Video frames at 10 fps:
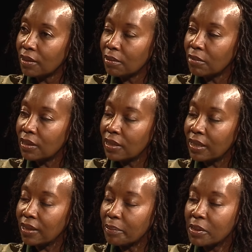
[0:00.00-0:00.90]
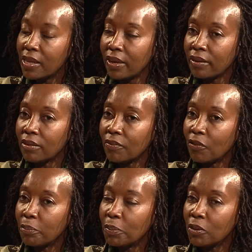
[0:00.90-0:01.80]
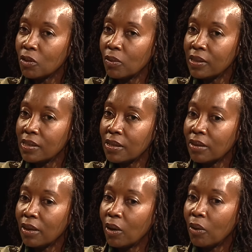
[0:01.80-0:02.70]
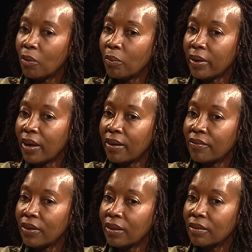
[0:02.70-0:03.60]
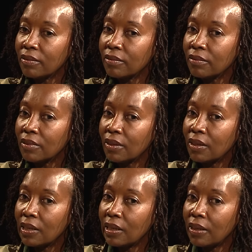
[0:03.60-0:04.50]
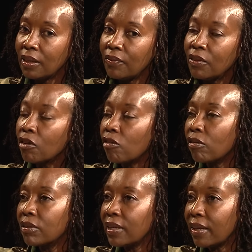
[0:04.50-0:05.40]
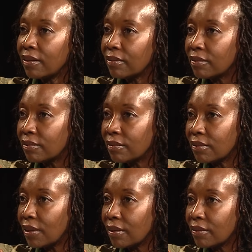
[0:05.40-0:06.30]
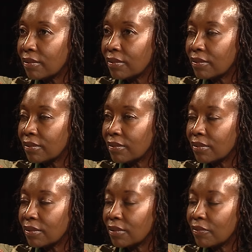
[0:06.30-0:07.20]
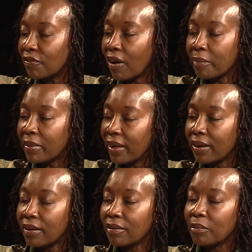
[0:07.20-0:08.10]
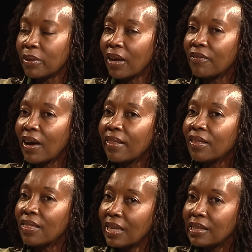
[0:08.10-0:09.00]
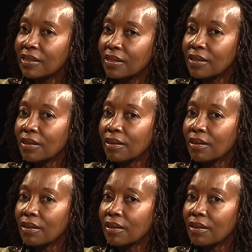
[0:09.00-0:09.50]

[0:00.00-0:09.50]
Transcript: setups there for people to go and see. We have even the crocodile farm there. We have other things